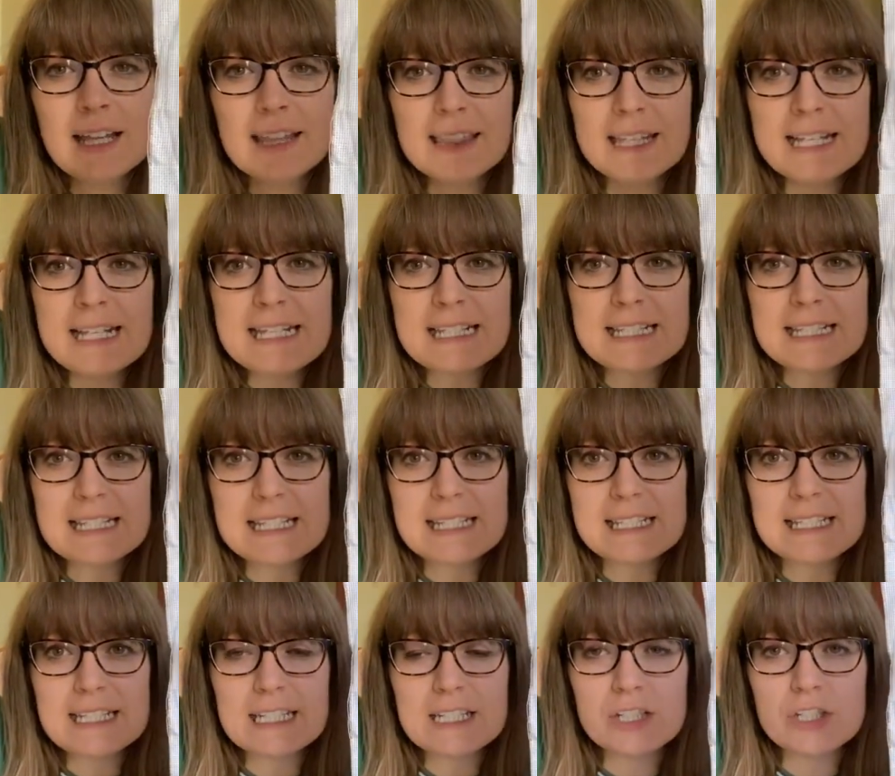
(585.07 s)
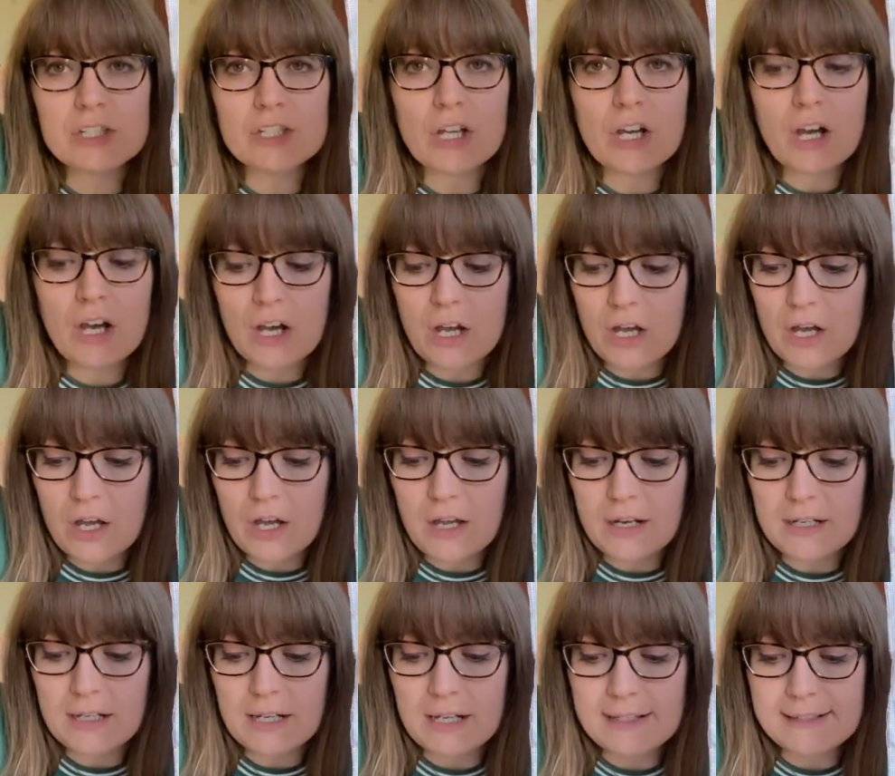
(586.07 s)
This is stitched
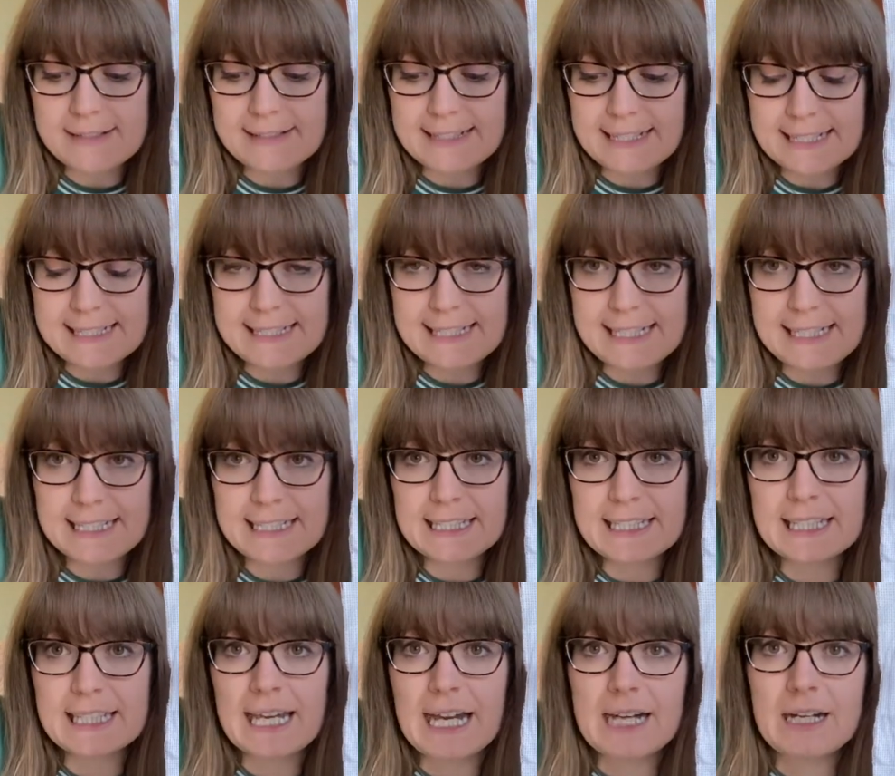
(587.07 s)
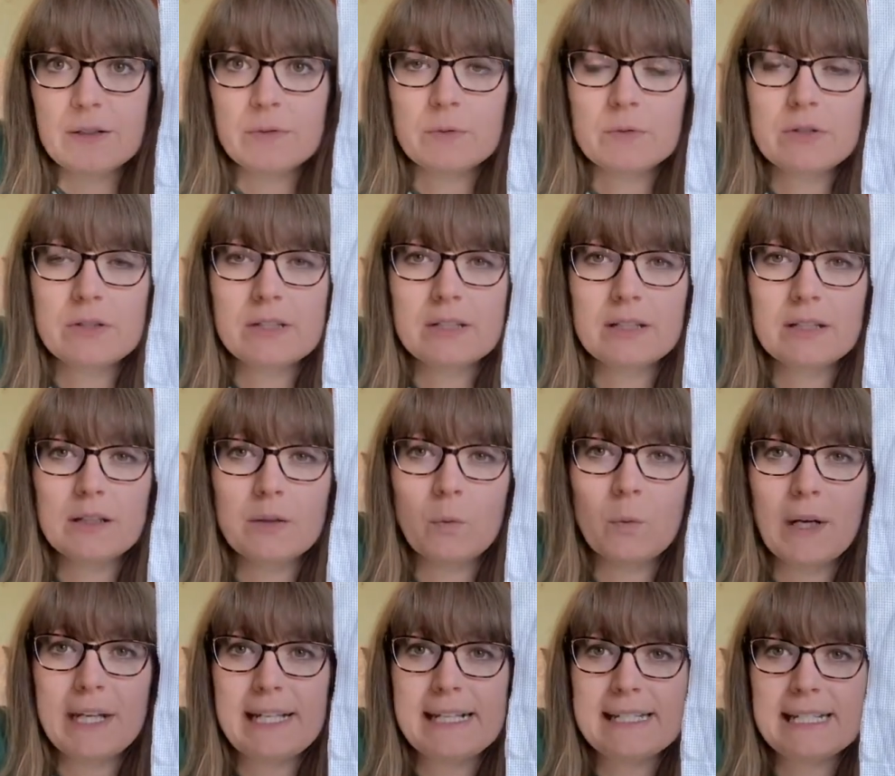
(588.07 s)
on 16 count
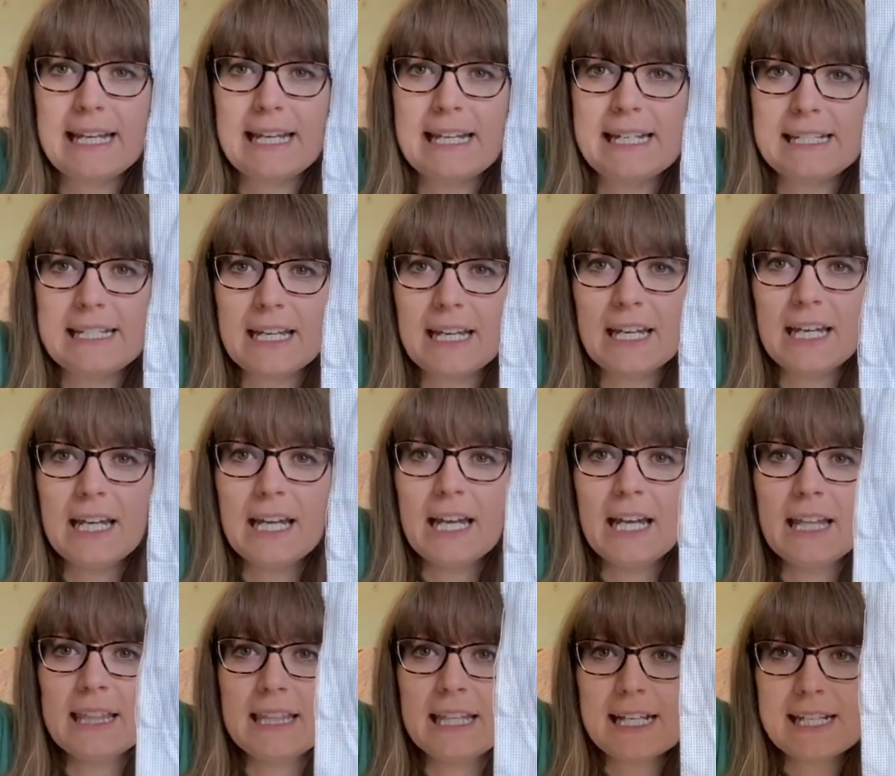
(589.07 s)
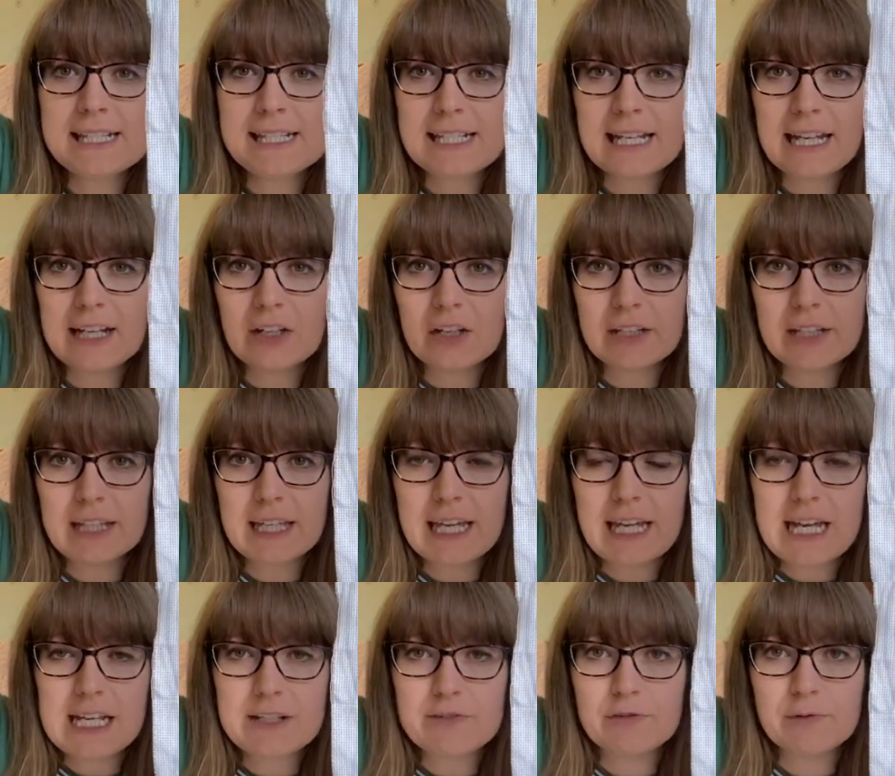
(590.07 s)
white Ada. This, I got the
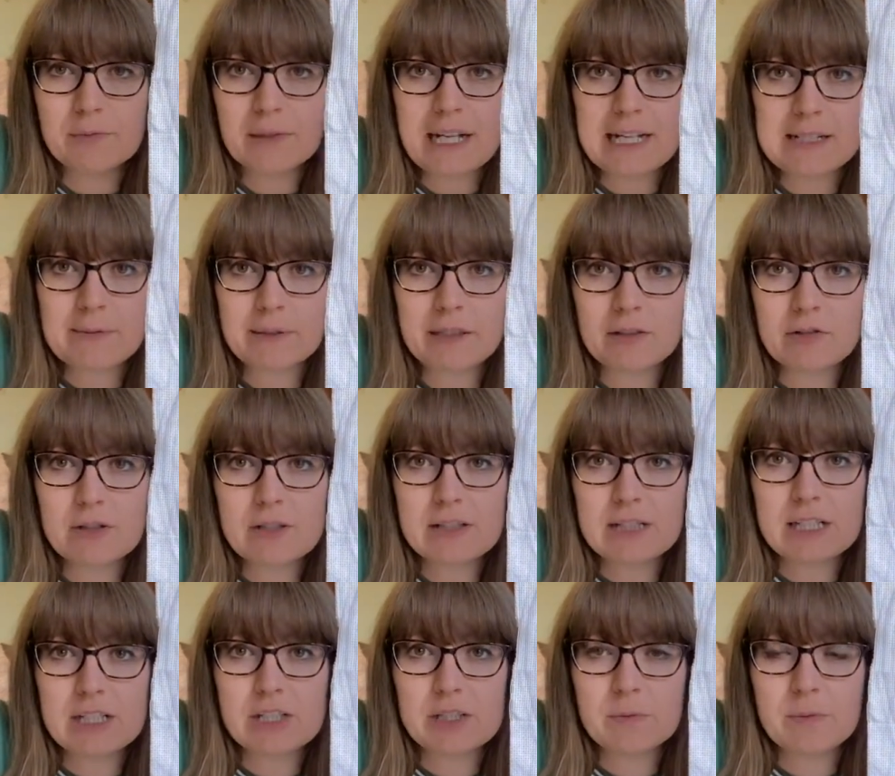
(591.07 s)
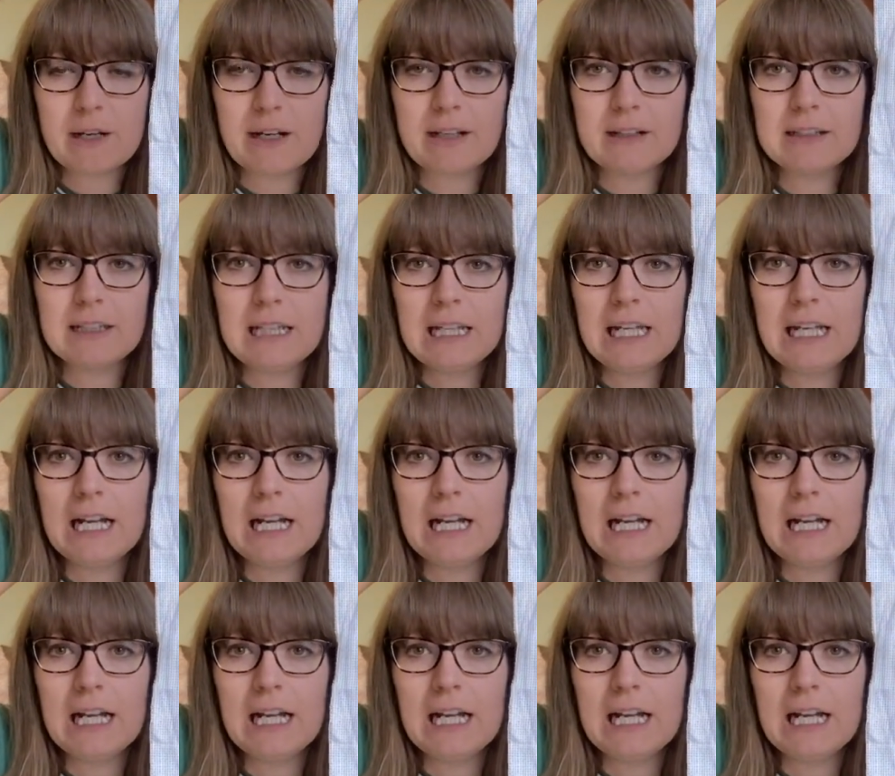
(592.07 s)
kit from Caterpillar Cross Stitch as well.